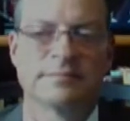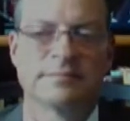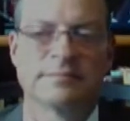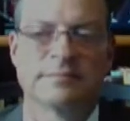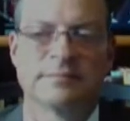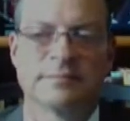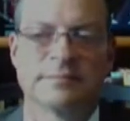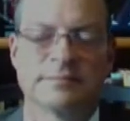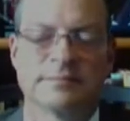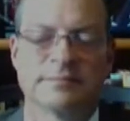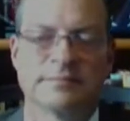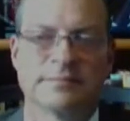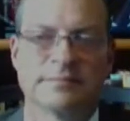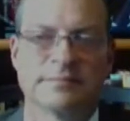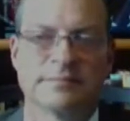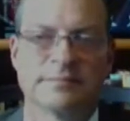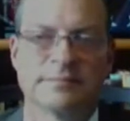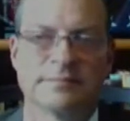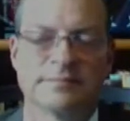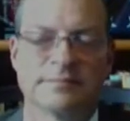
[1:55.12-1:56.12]

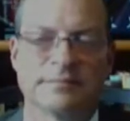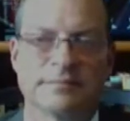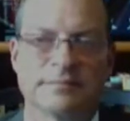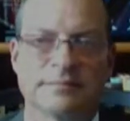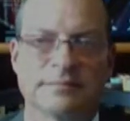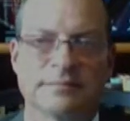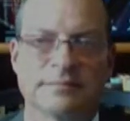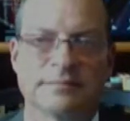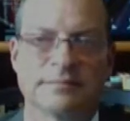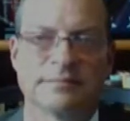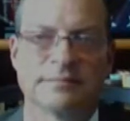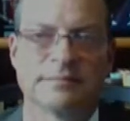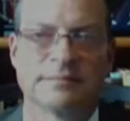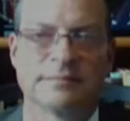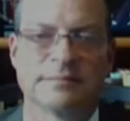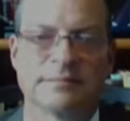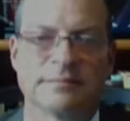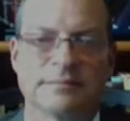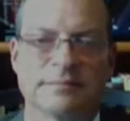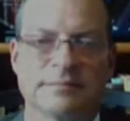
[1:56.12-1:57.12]

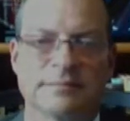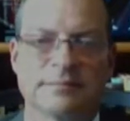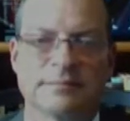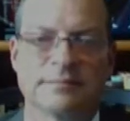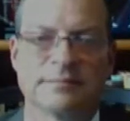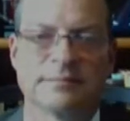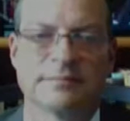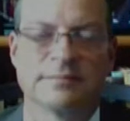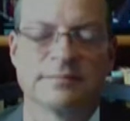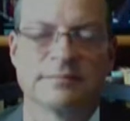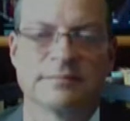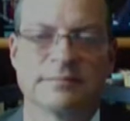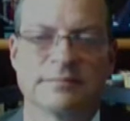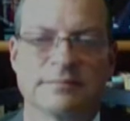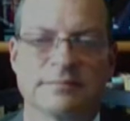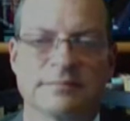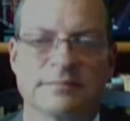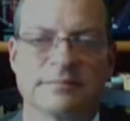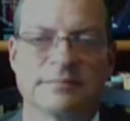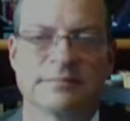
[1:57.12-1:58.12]

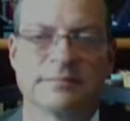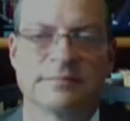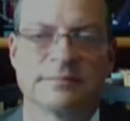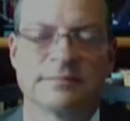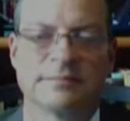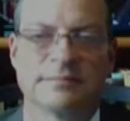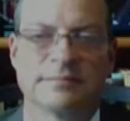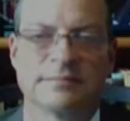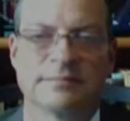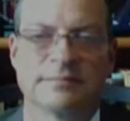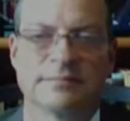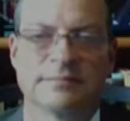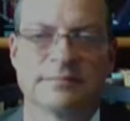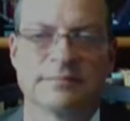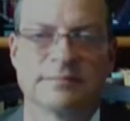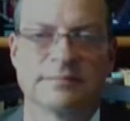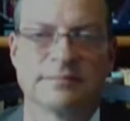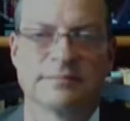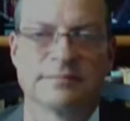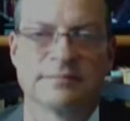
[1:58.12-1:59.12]

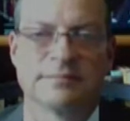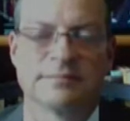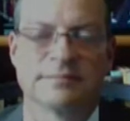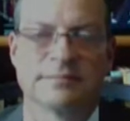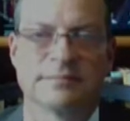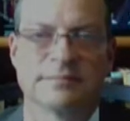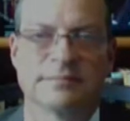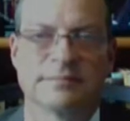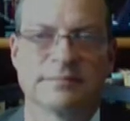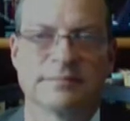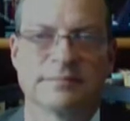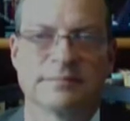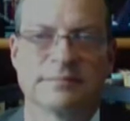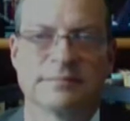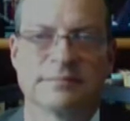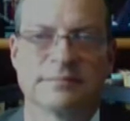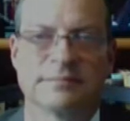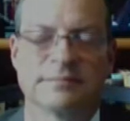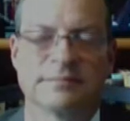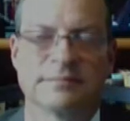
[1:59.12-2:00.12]

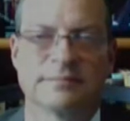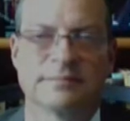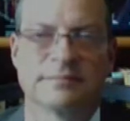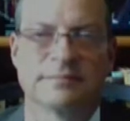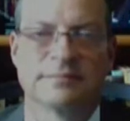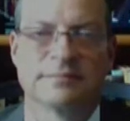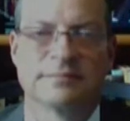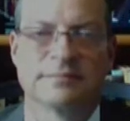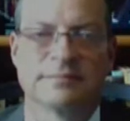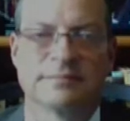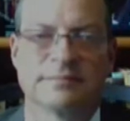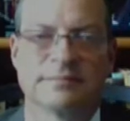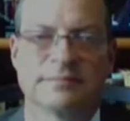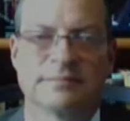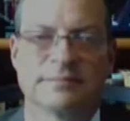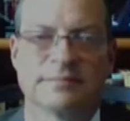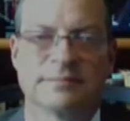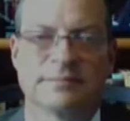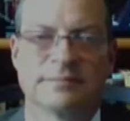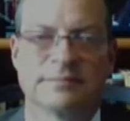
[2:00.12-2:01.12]

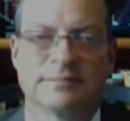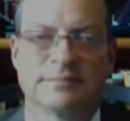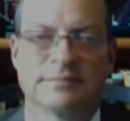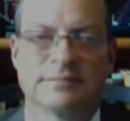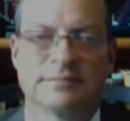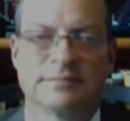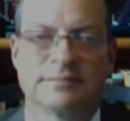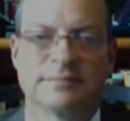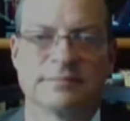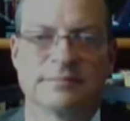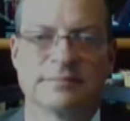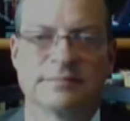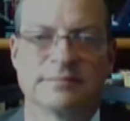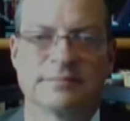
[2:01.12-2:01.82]
This person isn't speaking.